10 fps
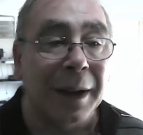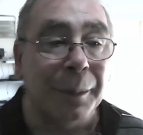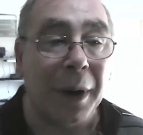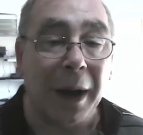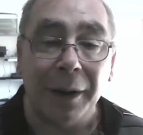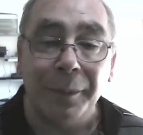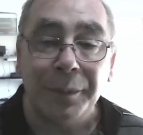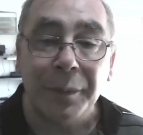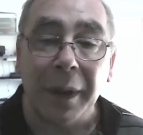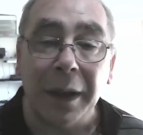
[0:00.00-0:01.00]
but
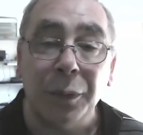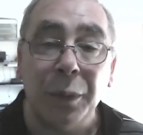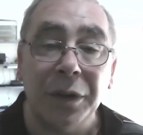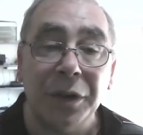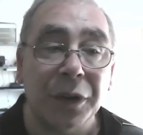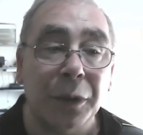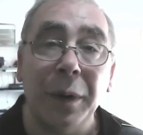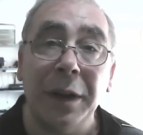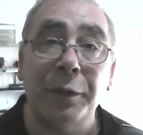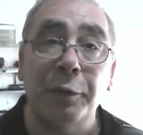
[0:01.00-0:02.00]
it's Windows software.
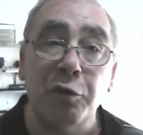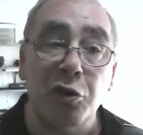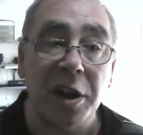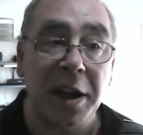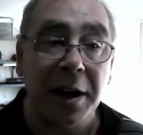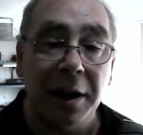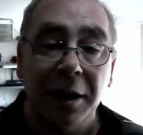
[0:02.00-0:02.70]
It's free.